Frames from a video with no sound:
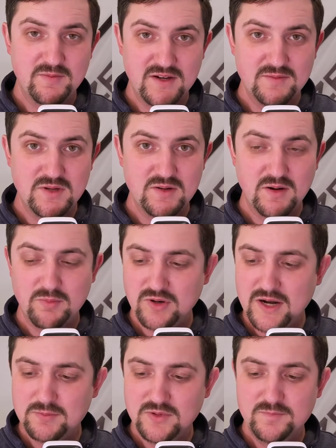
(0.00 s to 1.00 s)
give me a
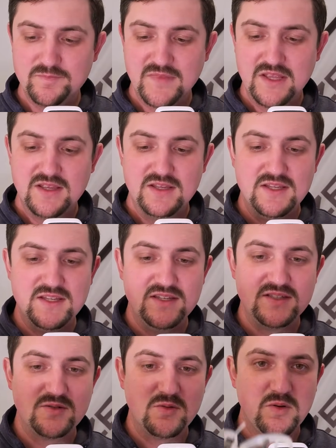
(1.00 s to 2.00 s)
problem
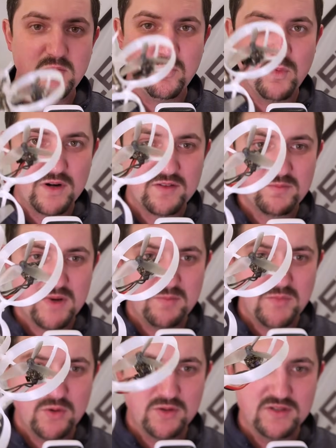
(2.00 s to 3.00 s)
is one of my
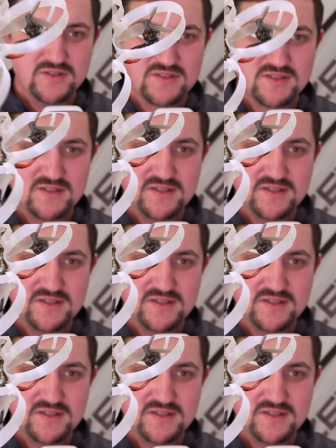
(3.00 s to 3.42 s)
motors,